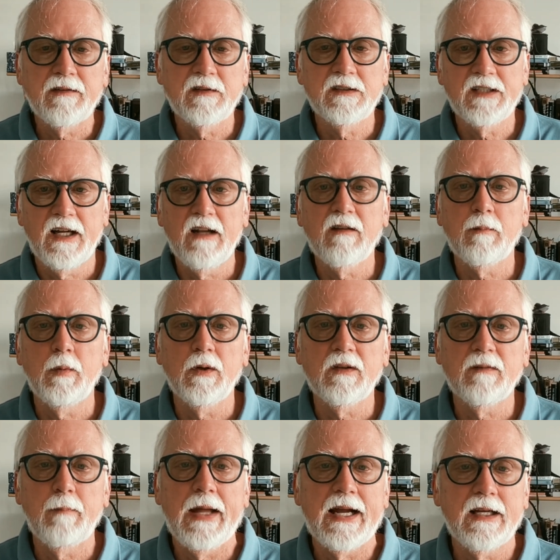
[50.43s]
for Science
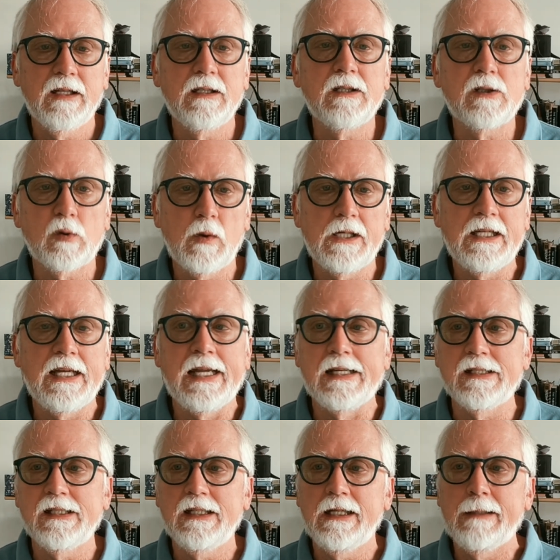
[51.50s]
Books back in
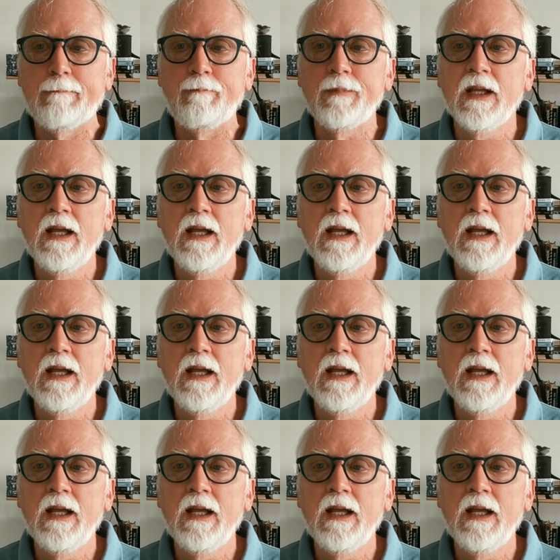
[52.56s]
2018.